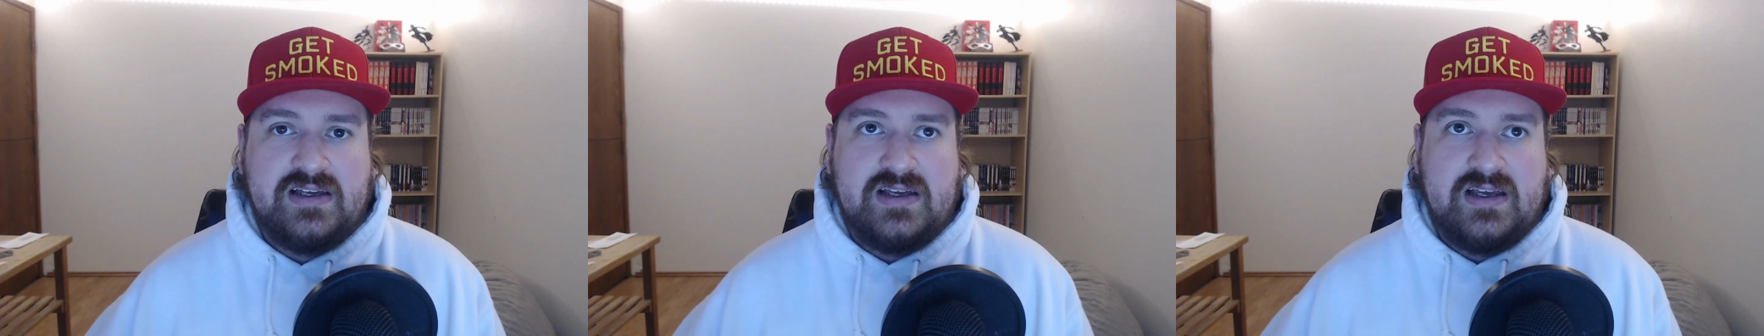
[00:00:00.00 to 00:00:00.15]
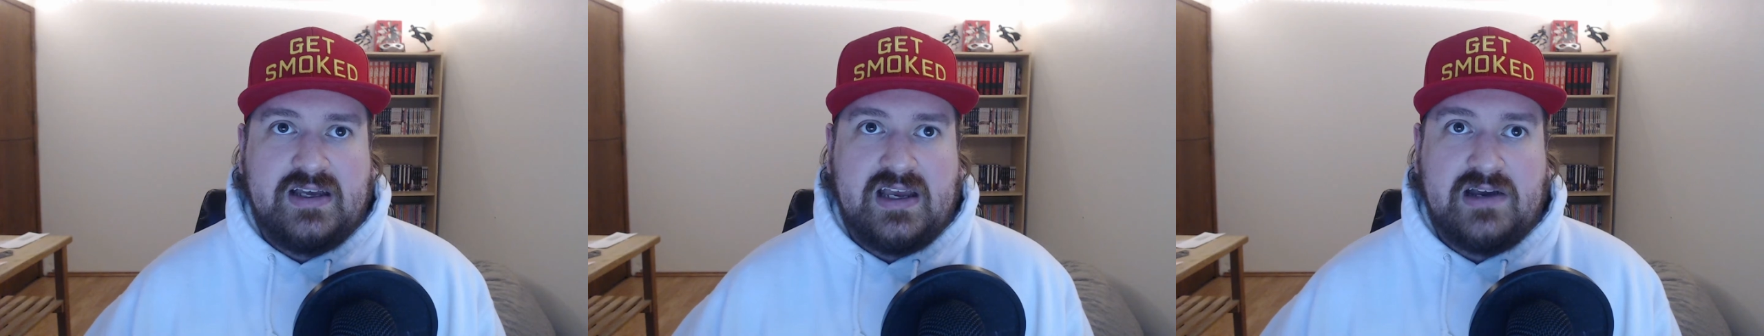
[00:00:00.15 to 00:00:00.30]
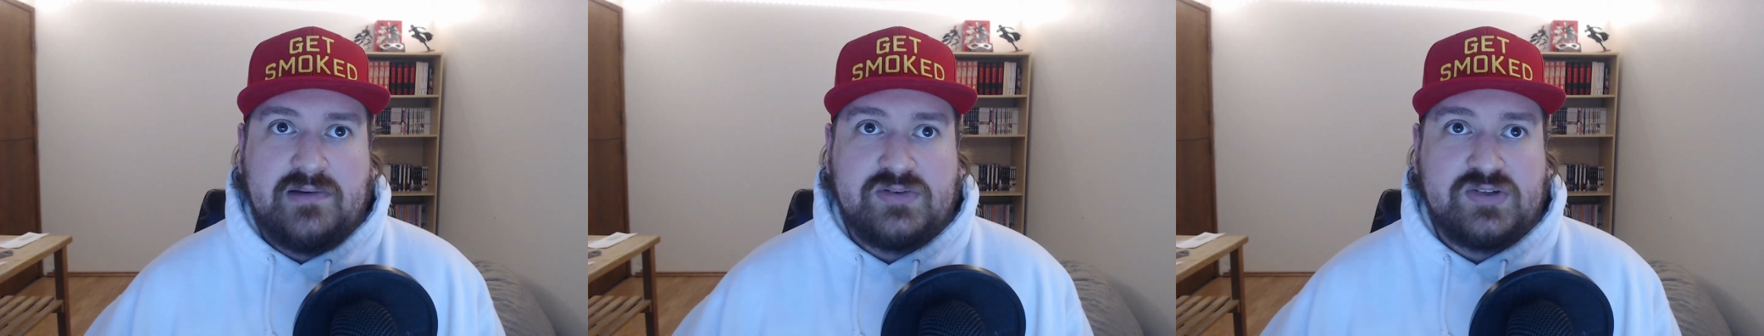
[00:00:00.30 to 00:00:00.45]

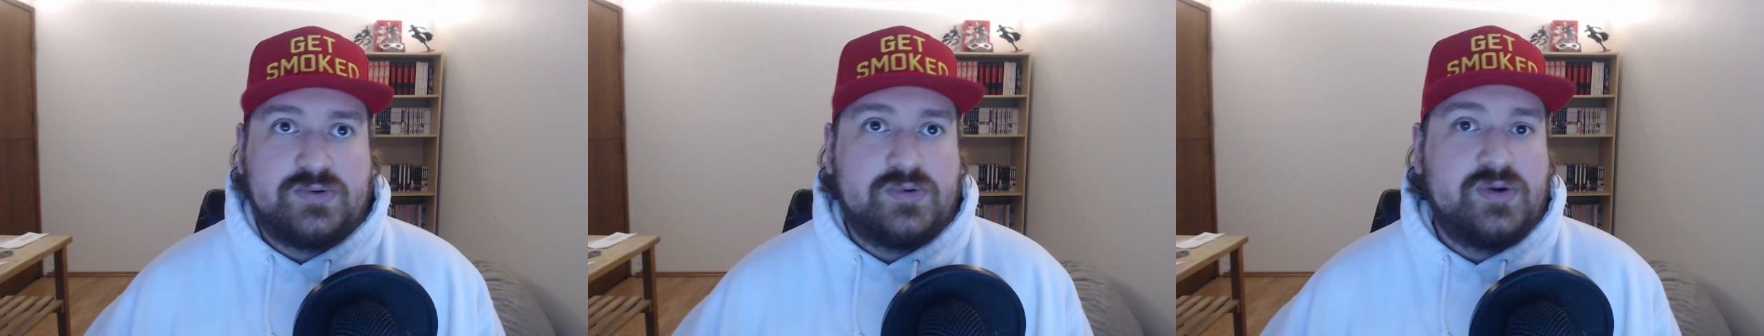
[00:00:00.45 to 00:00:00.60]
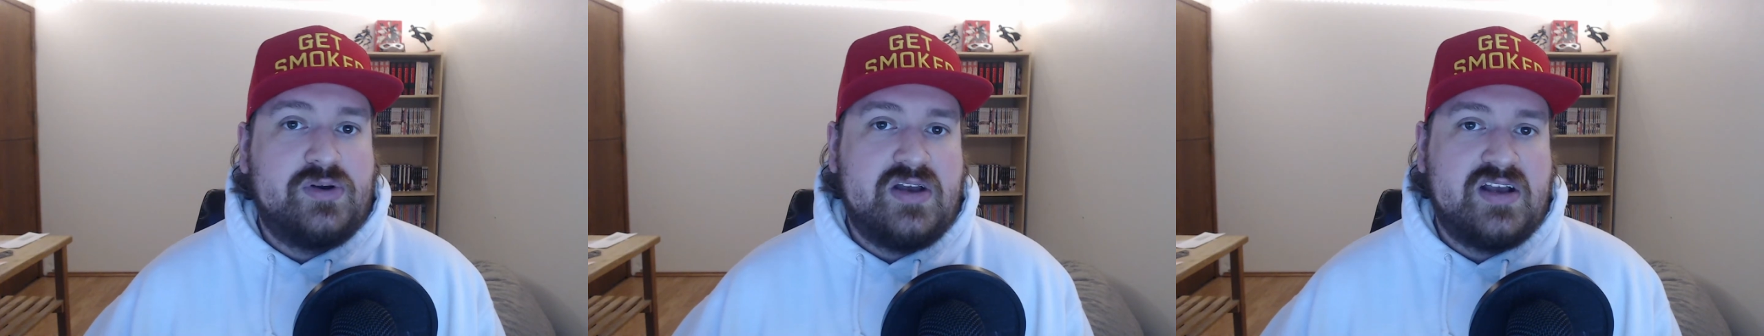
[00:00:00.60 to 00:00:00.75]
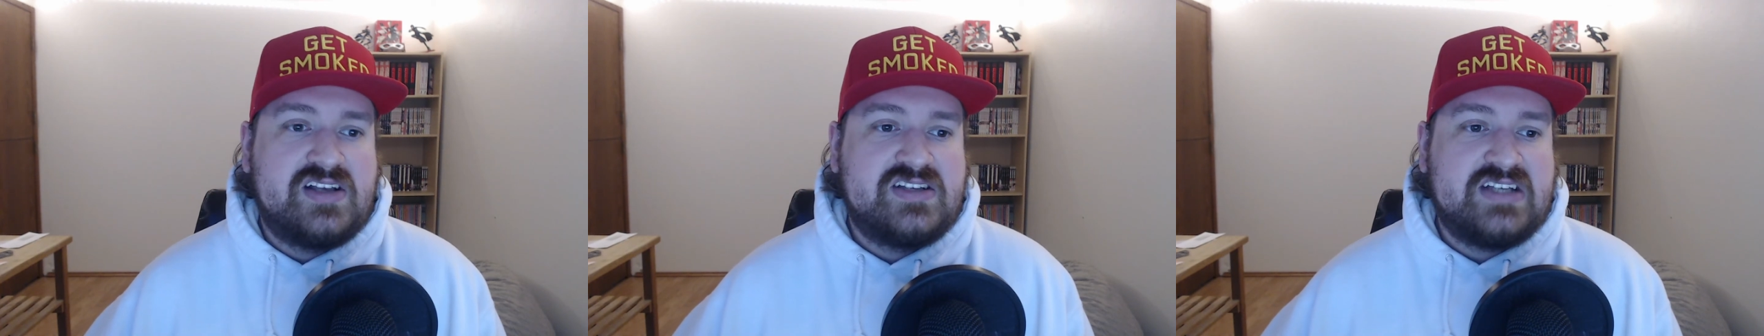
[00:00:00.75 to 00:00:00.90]
it was a
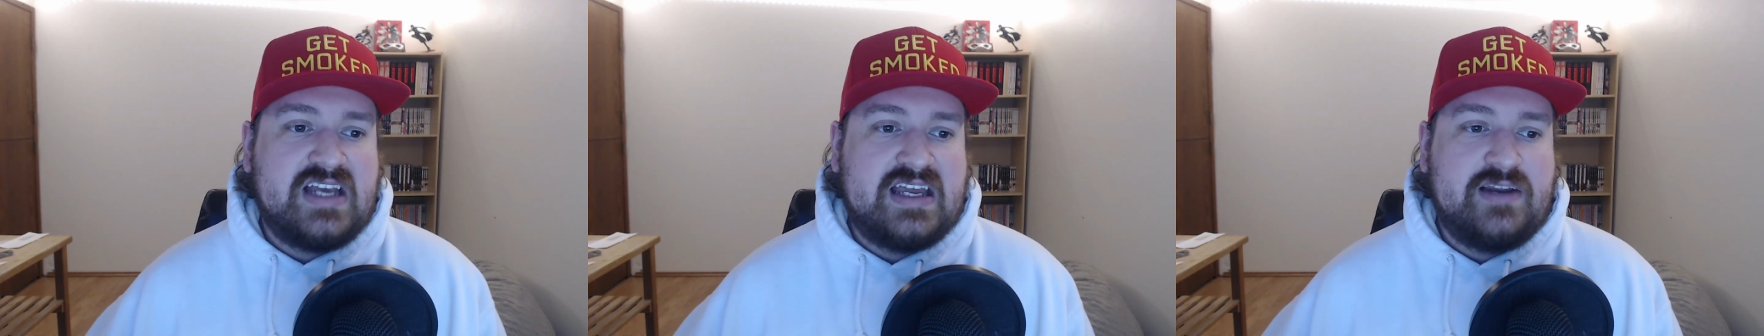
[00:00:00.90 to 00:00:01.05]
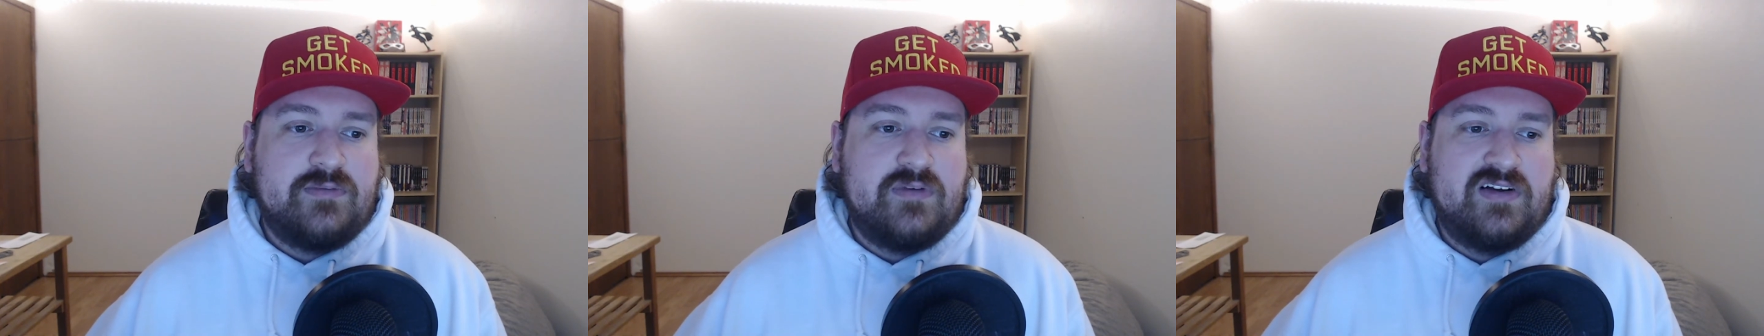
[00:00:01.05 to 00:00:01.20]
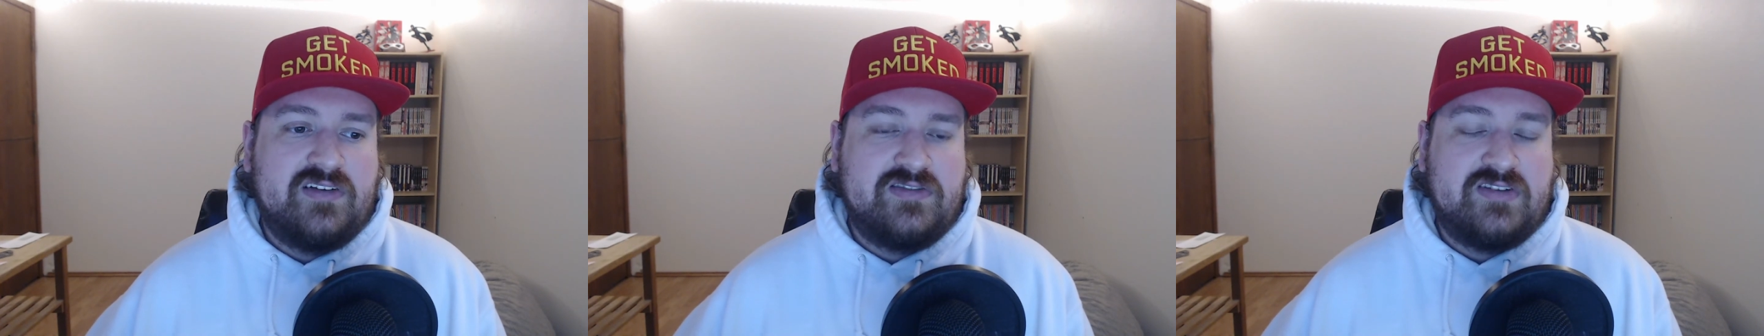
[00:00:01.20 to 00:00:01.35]
really
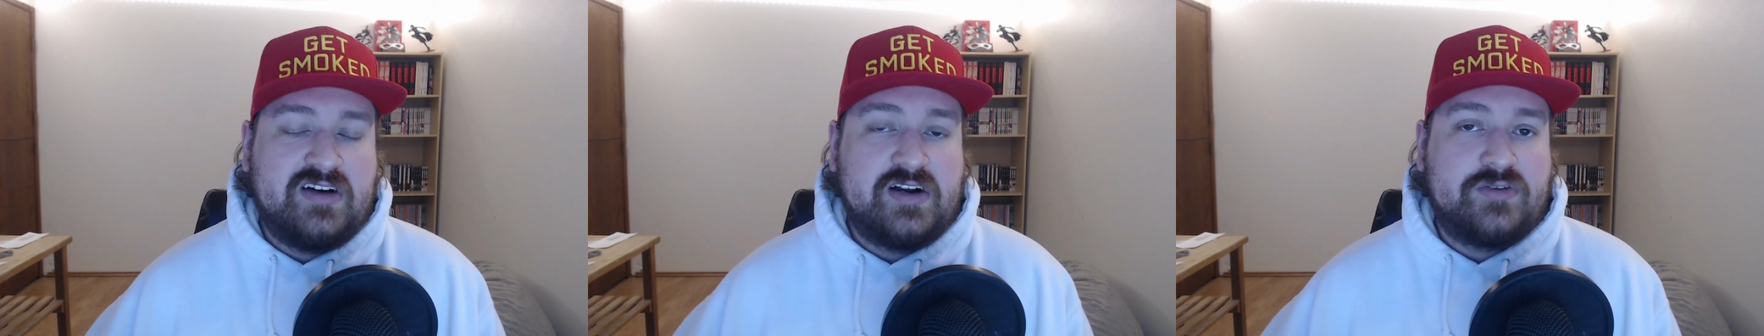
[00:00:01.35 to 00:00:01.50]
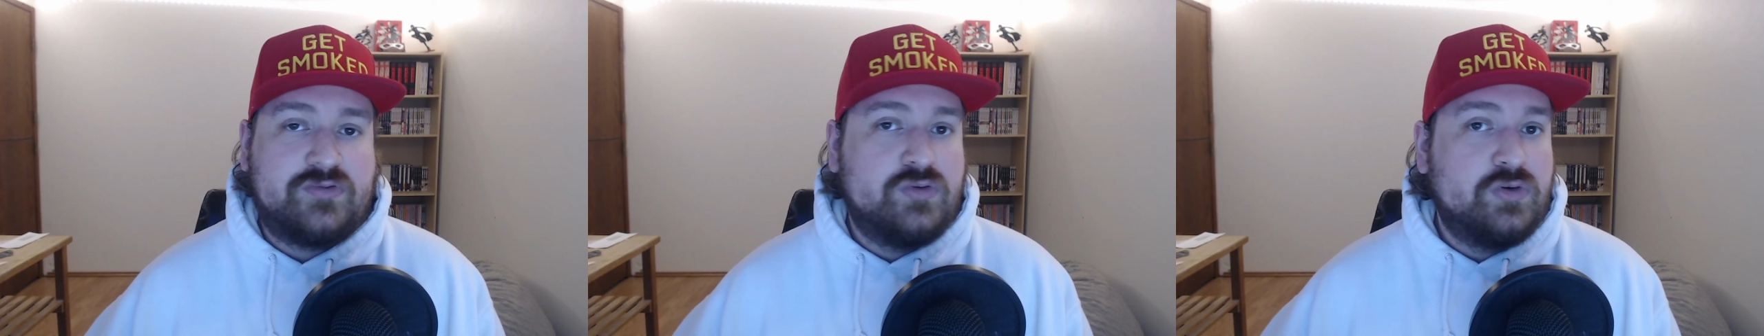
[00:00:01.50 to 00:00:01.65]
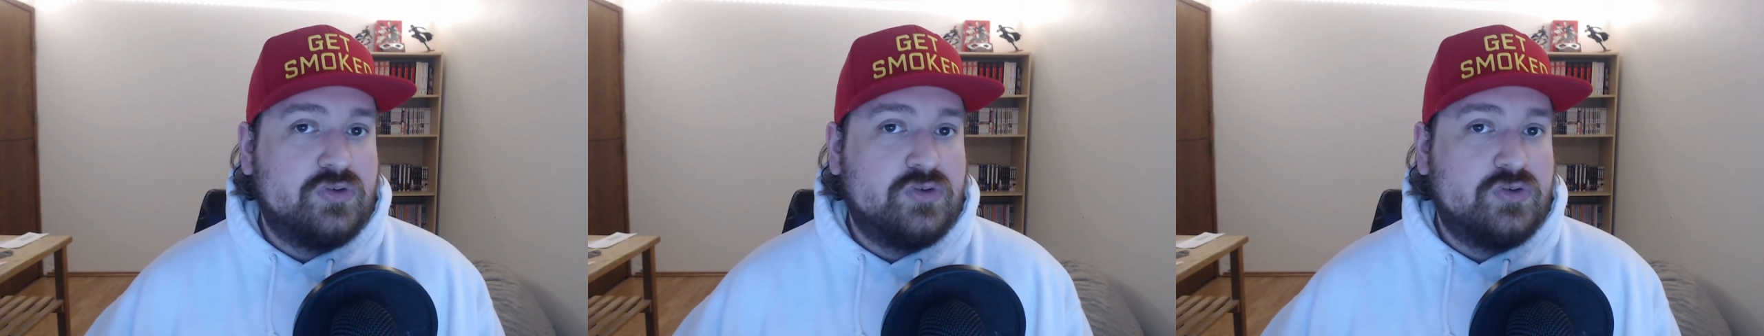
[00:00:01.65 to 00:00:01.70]
exciting one with a lot of